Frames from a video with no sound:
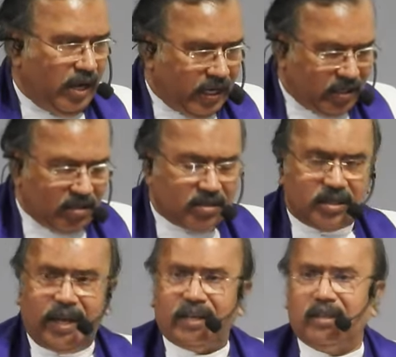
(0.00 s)
and
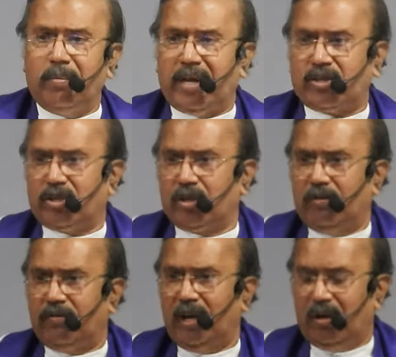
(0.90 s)
take the message
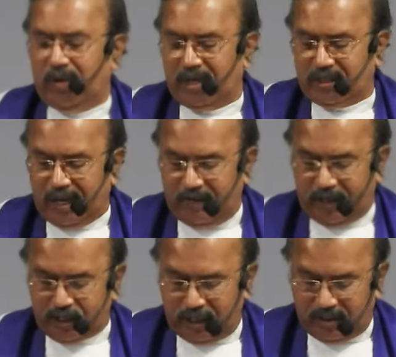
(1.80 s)
of love and
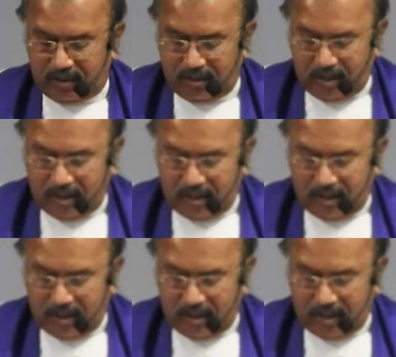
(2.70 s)
salvation